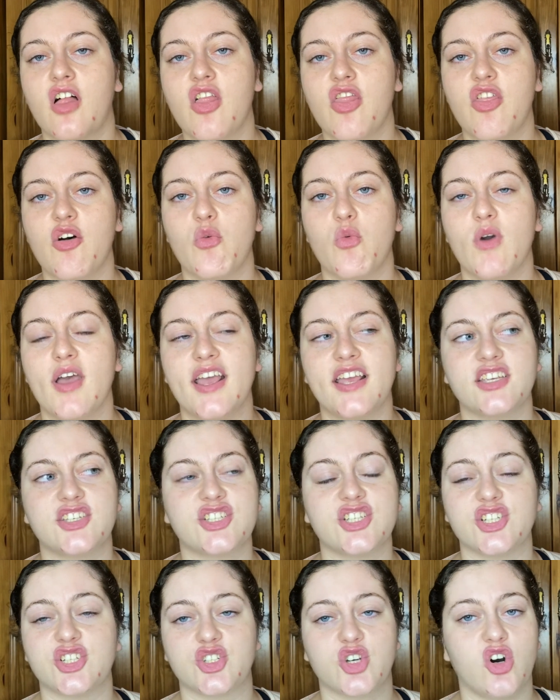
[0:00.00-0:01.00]
the way
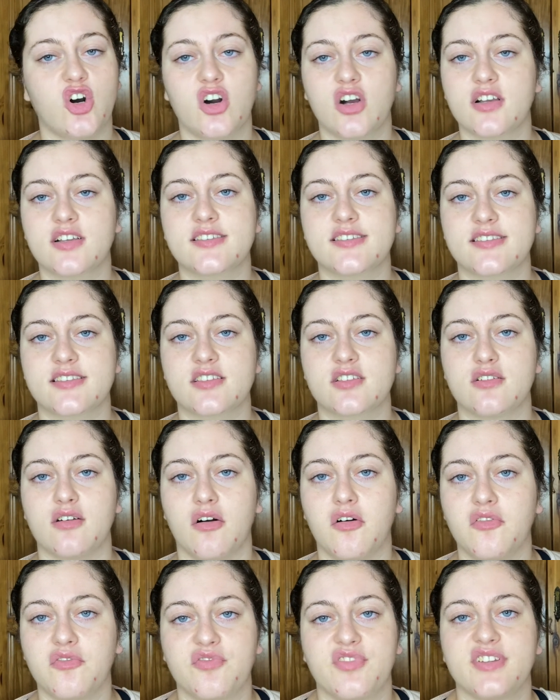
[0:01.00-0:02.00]
she talks
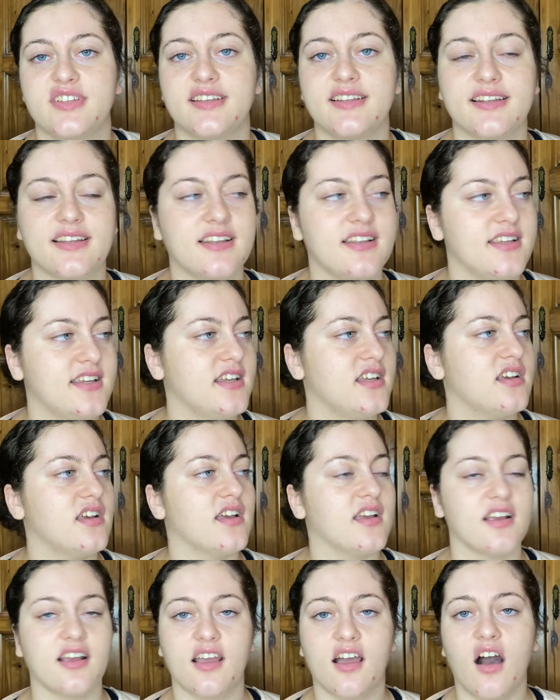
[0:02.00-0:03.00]
confidently
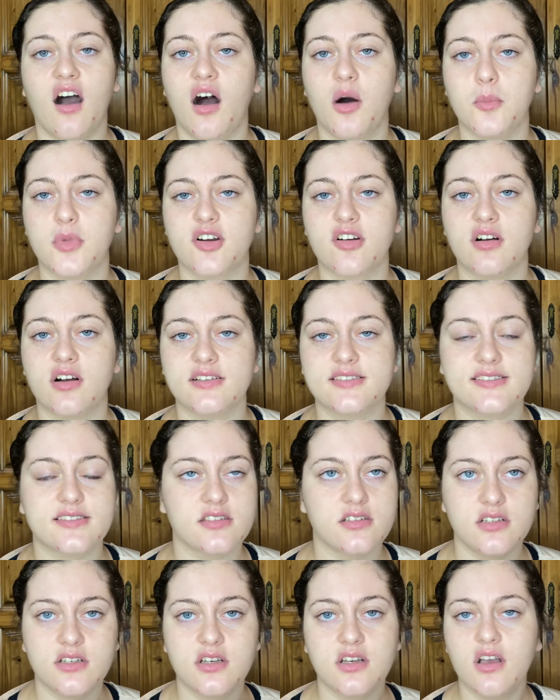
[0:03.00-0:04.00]
in cameras
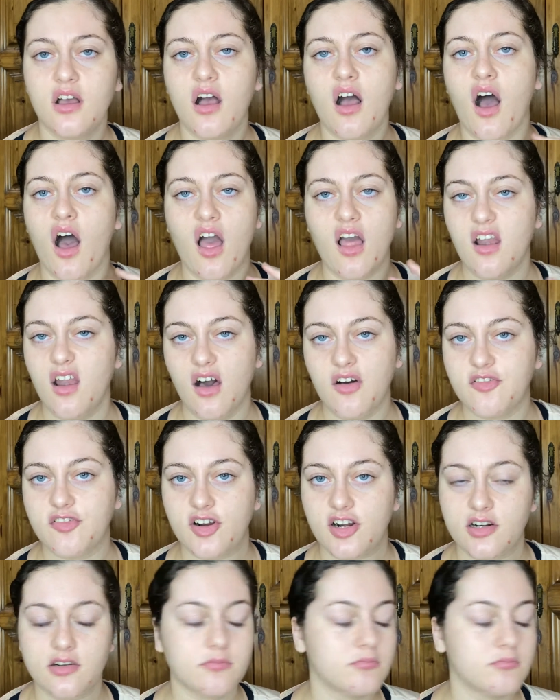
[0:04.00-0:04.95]
I love her.